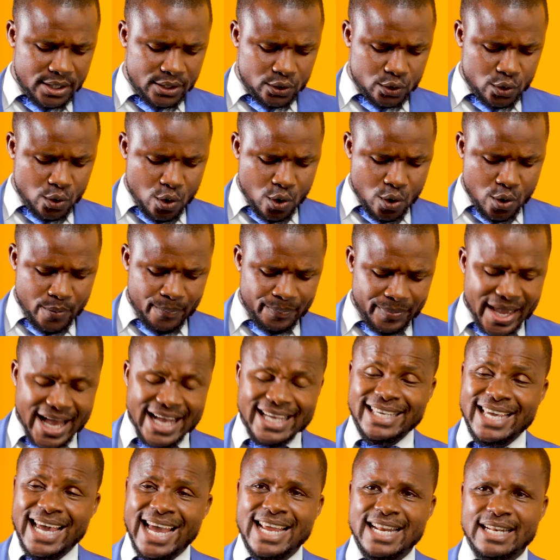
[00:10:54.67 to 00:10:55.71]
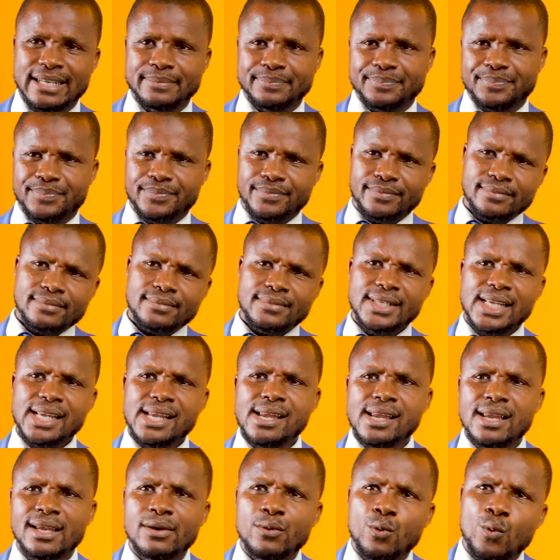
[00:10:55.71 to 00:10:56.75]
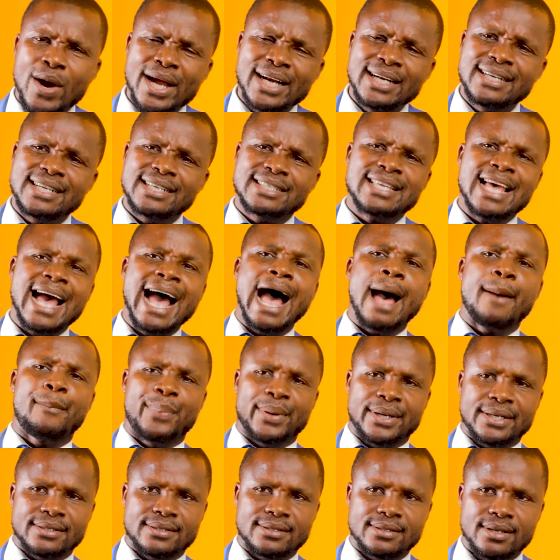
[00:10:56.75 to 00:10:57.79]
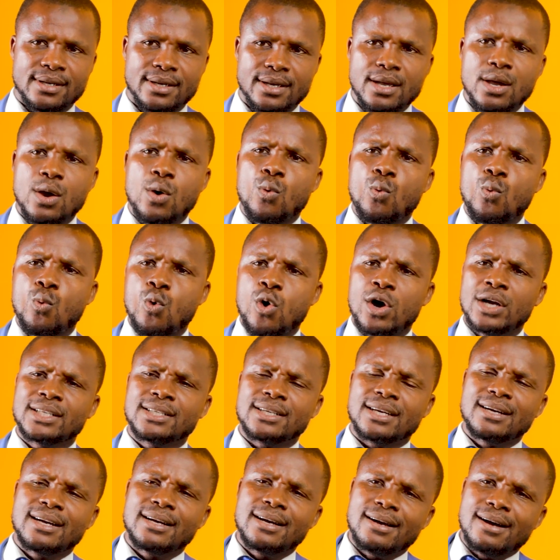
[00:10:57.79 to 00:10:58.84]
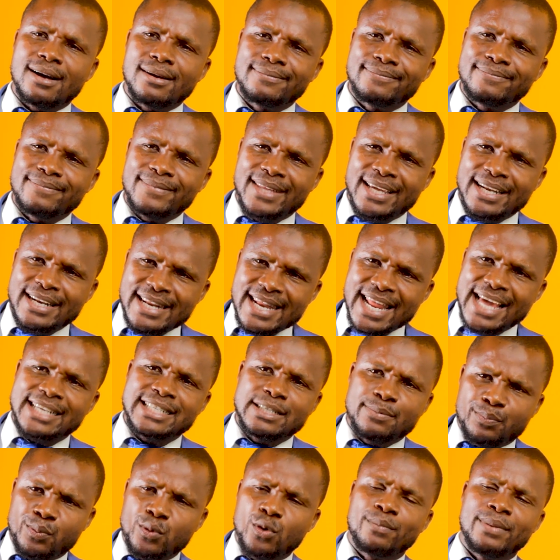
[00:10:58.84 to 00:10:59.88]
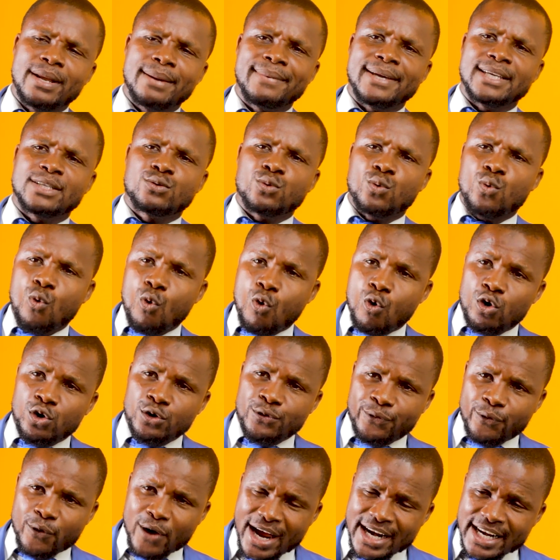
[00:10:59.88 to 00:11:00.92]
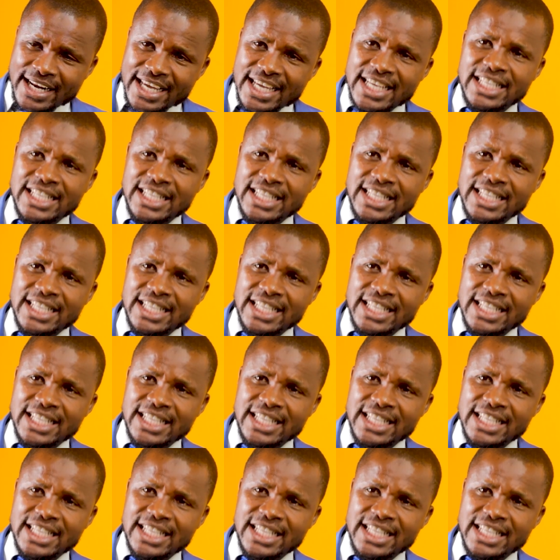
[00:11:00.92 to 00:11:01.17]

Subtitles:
So again, when this happens, what the next problem it will cause for an